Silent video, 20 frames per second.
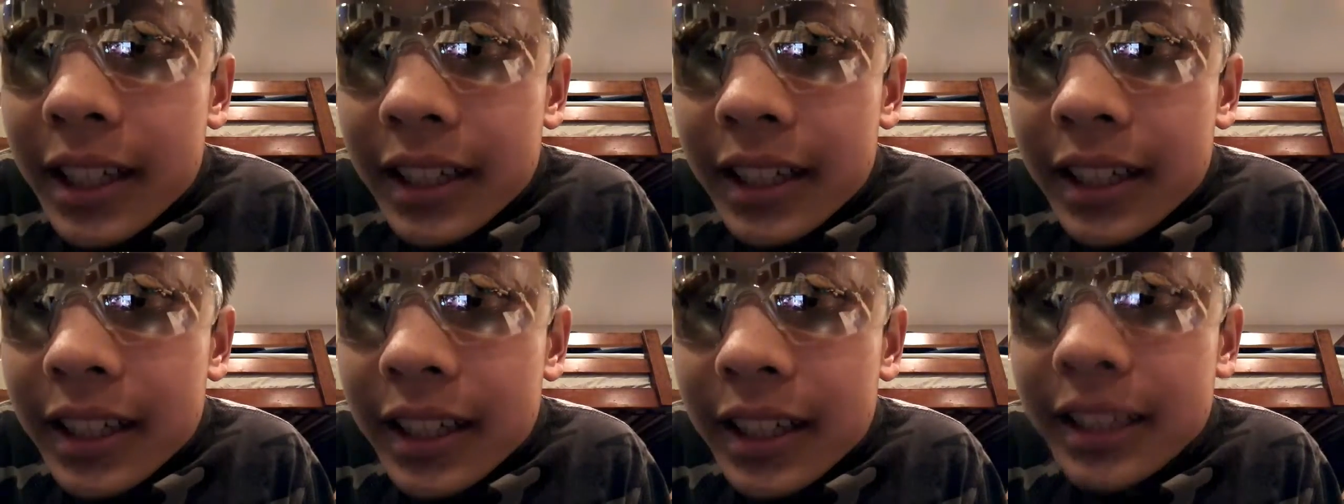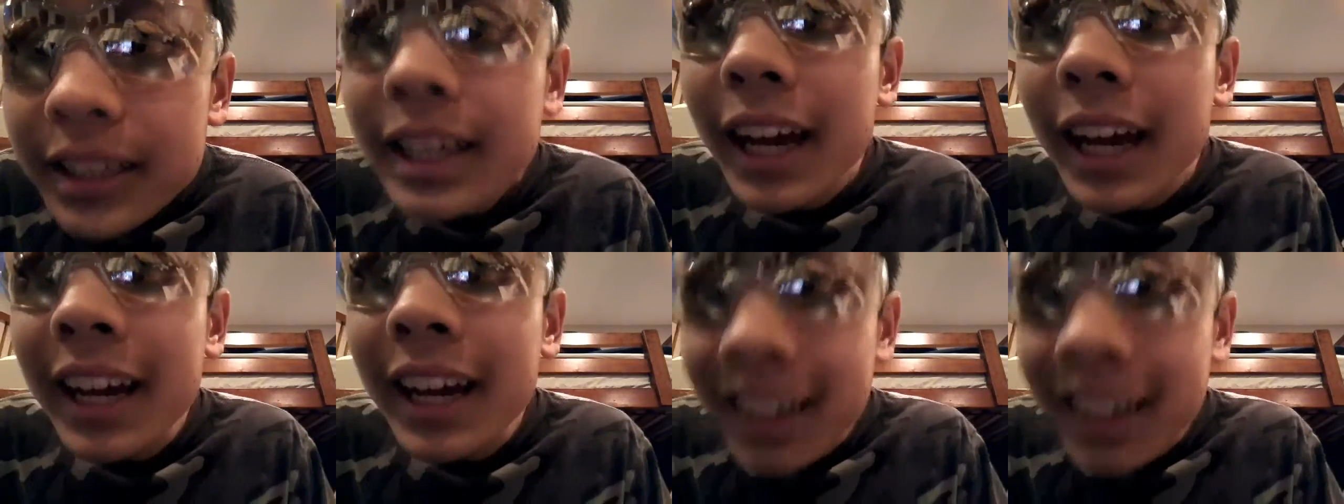Yeah,
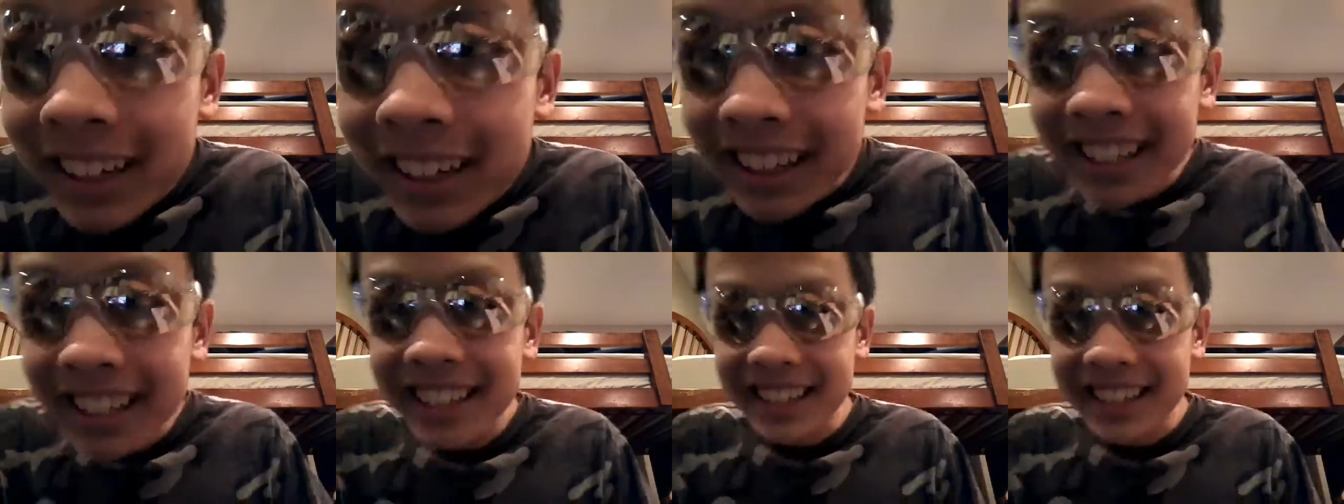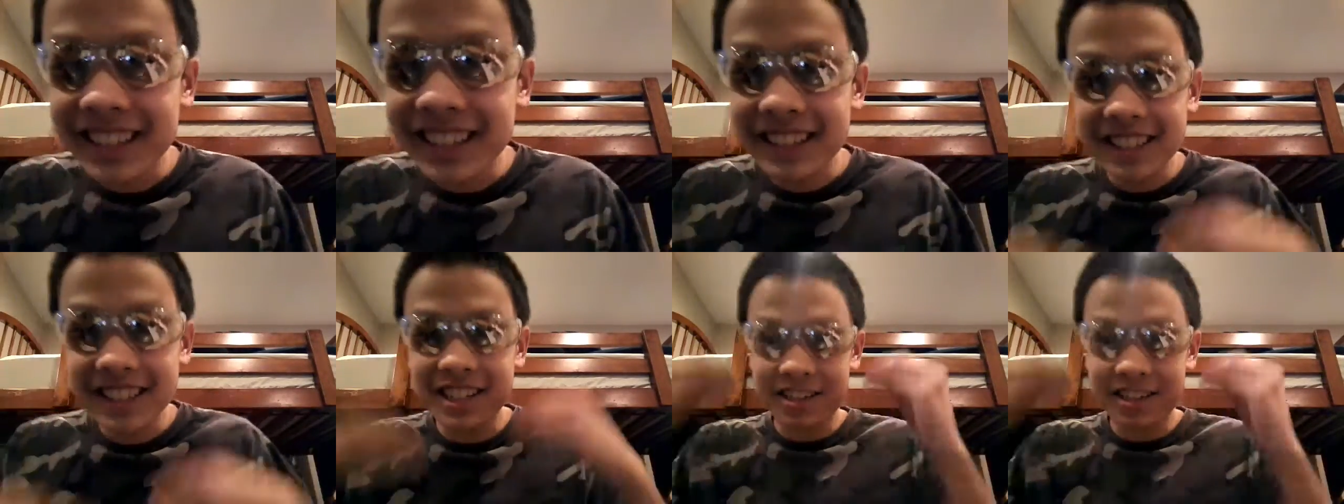
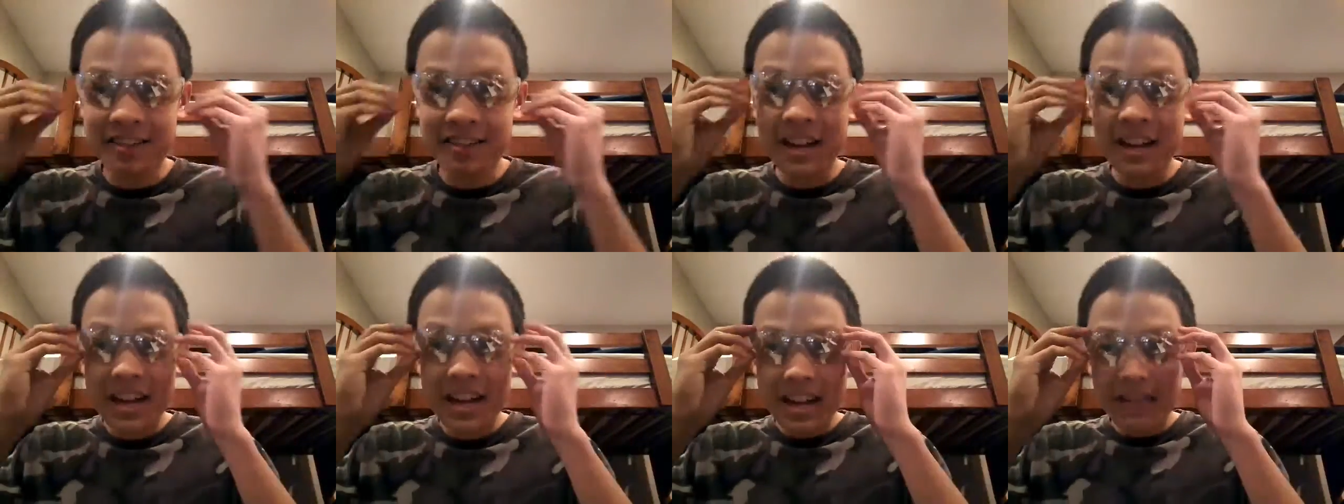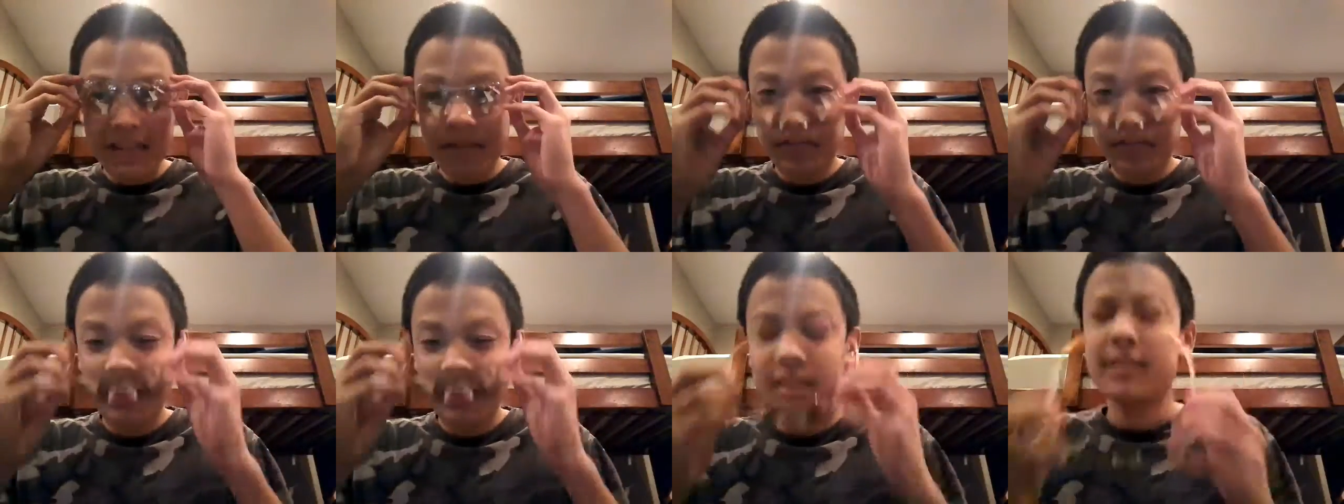so
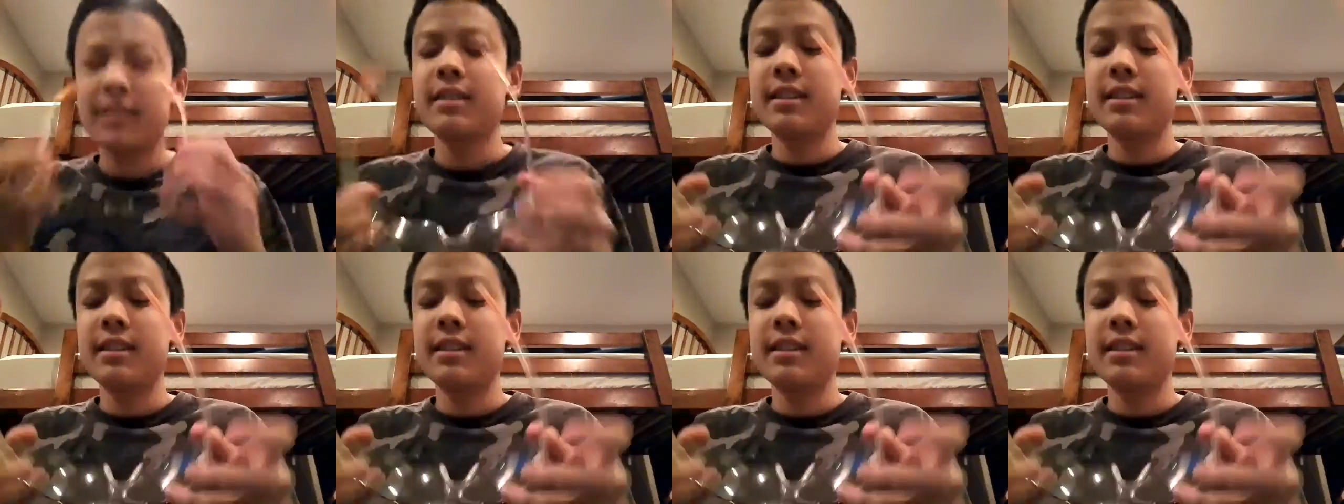this